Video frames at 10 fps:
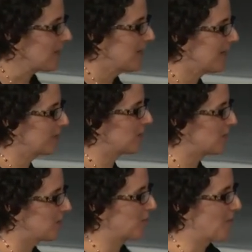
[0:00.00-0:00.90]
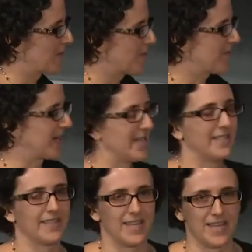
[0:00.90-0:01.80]
And I'll just do this over and over again
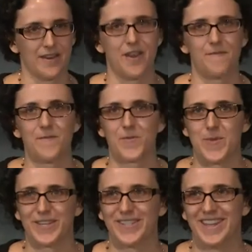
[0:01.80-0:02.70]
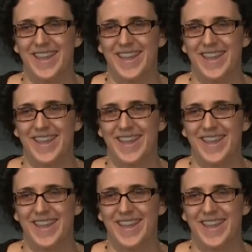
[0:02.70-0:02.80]
until they get enough information